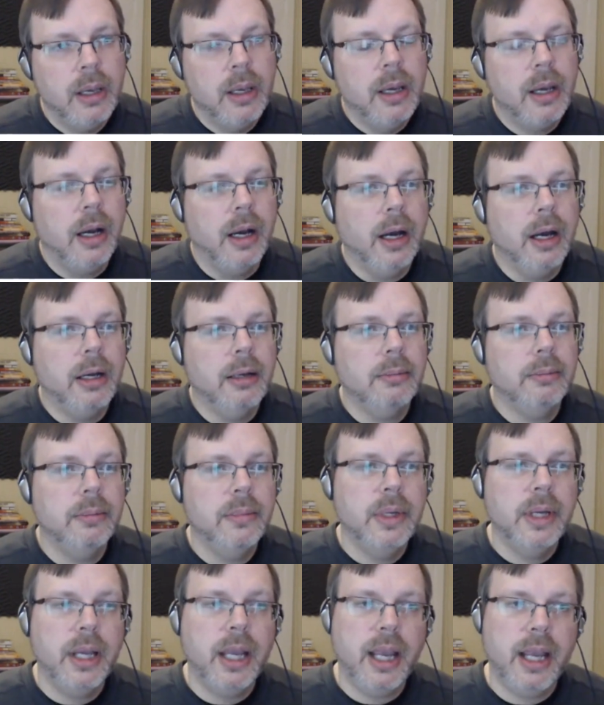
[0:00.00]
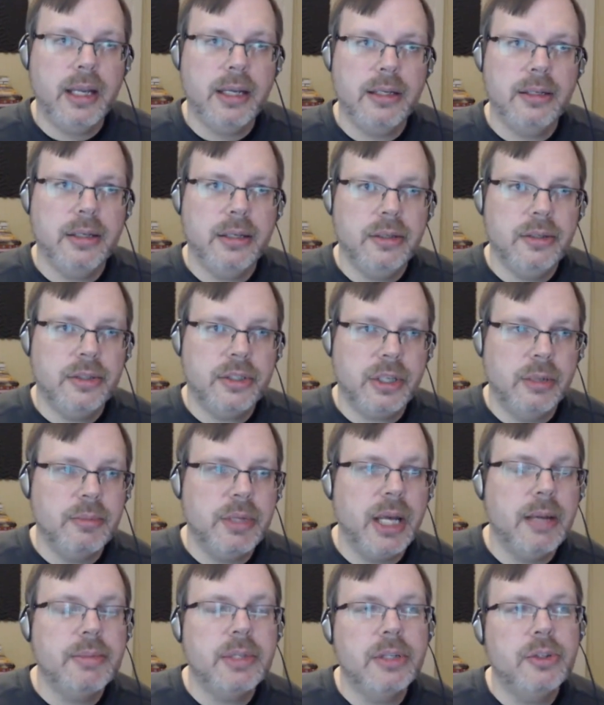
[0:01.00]
And
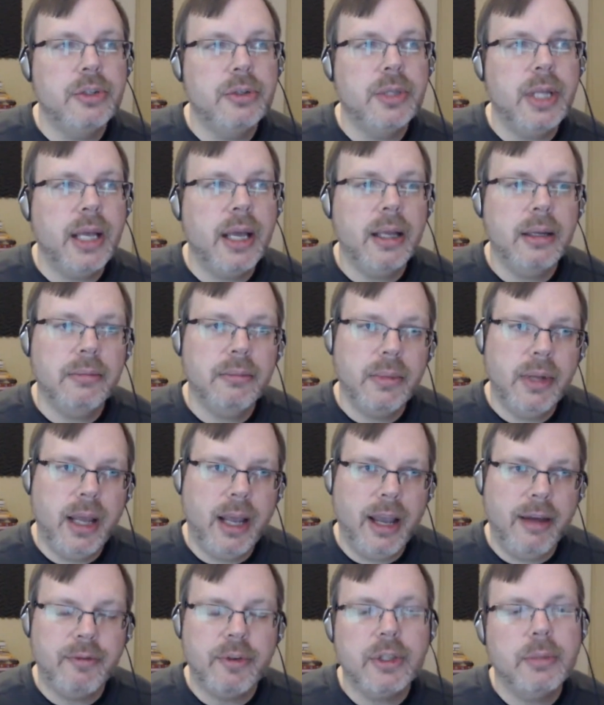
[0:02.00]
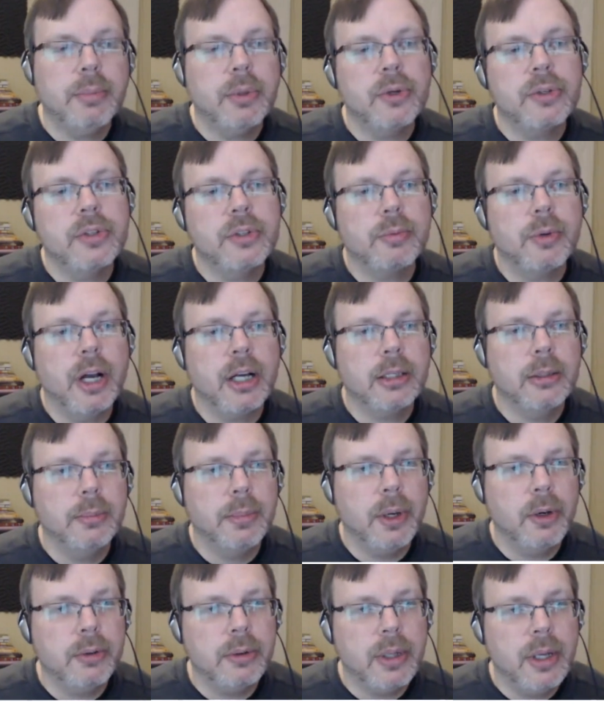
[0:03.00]
sometimes they do that after the person has rocked the
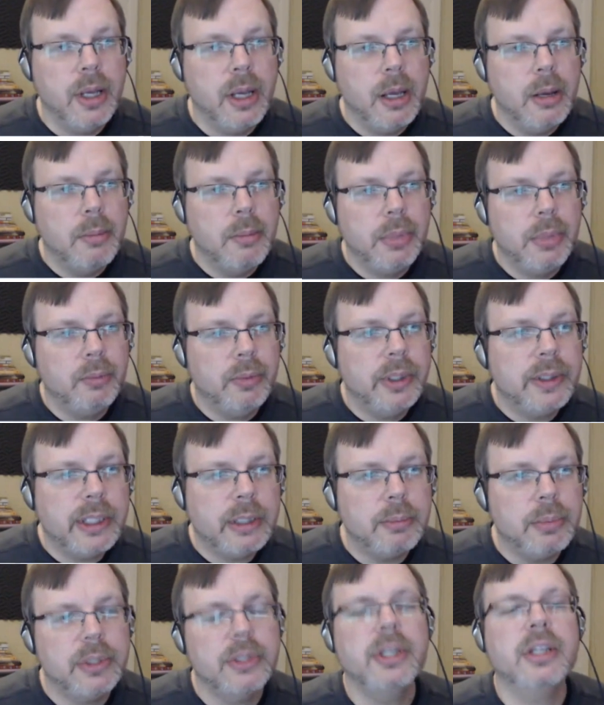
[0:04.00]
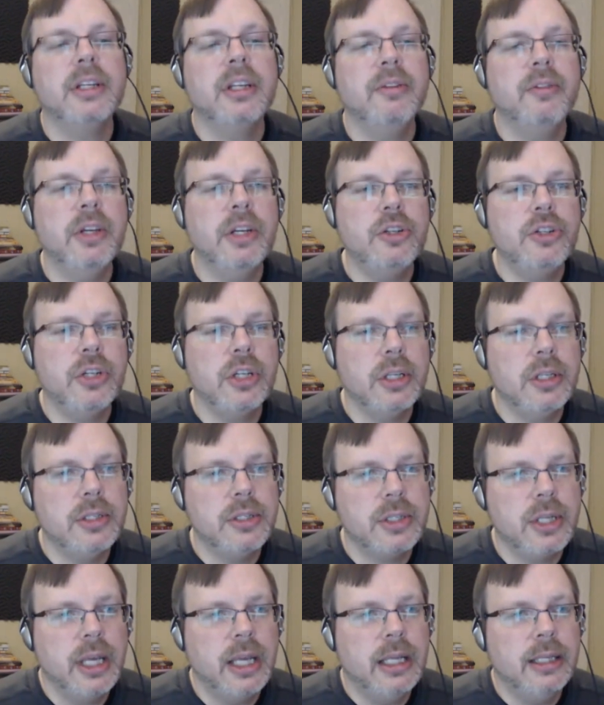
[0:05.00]
boat, but with their predictive engines,
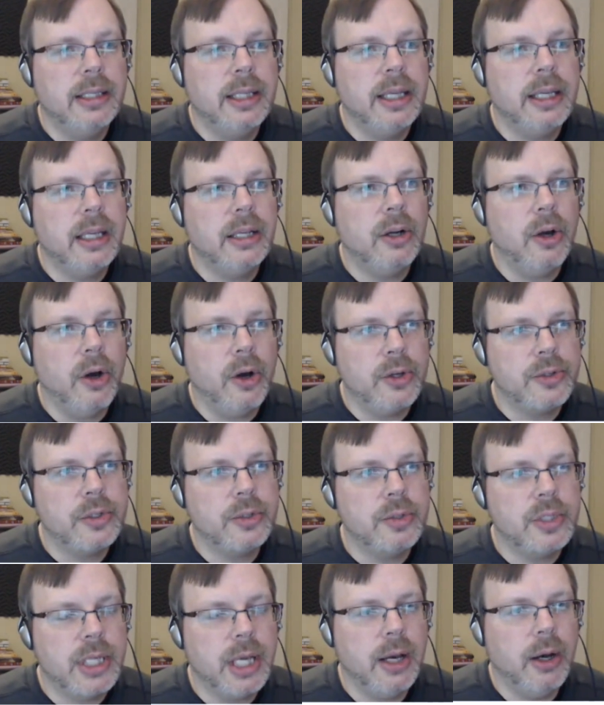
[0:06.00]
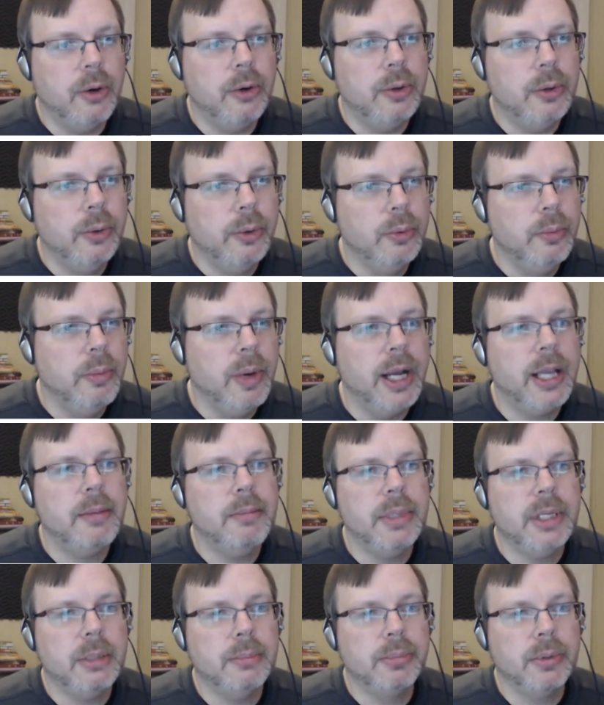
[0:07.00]
they can also tell who might be
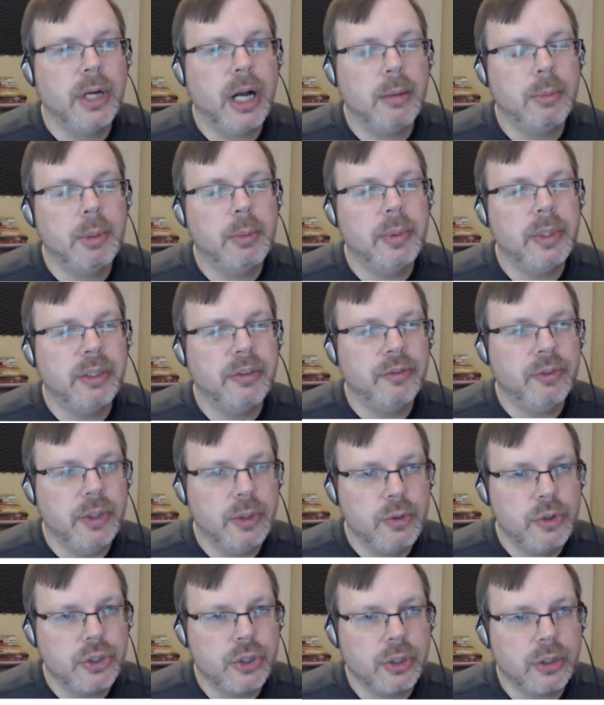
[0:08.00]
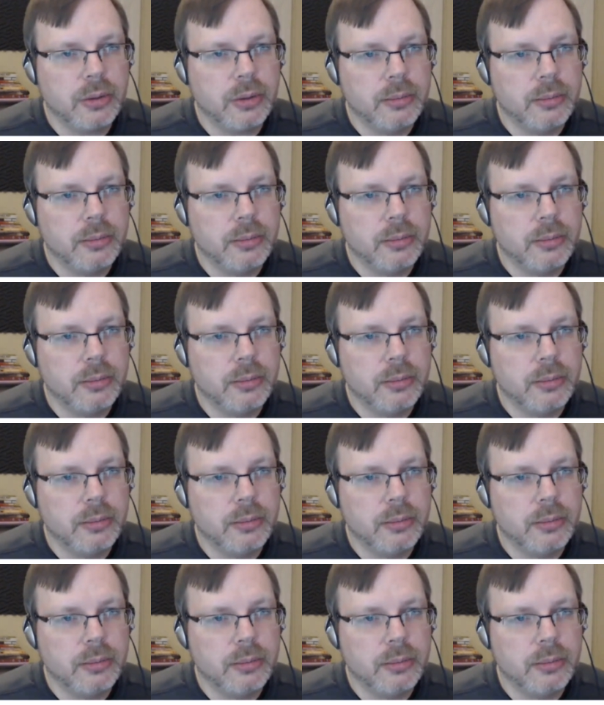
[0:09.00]
a problem in the future.